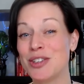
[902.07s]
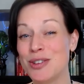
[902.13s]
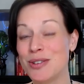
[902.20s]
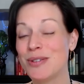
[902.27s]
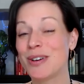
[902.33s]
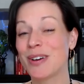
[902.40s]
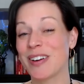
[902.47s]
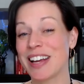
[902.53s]

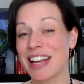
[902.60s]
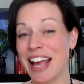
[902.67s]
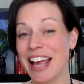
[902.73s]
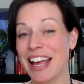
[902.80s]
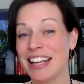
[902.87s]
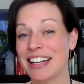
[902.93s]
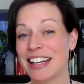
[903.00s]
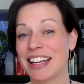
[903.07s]
you
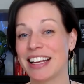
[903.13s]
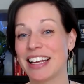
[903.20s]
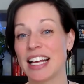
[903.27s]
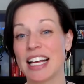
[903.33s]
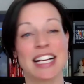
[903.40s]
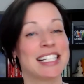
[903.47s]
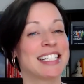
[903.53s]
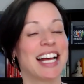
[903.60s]
create
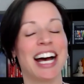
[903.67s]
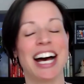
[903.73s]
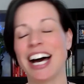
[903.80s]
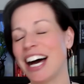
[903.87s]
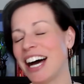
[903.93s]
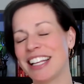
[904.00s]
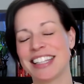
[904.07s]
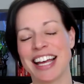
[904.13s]
is
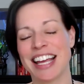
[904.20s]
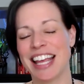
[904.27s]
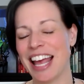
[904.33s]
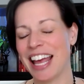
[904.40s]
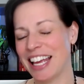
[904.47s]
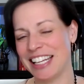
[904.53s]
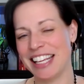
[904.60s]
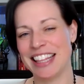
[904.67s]
unlike
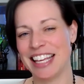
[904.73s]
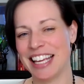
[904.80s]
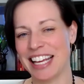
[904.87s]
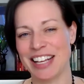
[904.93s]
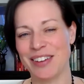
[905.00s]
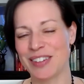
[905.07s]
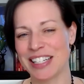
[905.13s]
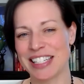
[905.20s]
anything
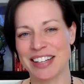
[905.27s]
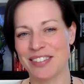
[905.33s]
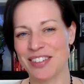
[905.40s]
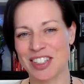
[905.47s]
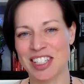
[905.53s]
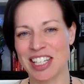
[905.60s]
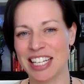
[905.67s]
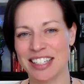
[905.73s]
anyone has
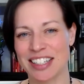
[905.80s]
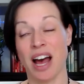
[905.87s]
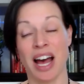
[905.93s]
ever seen.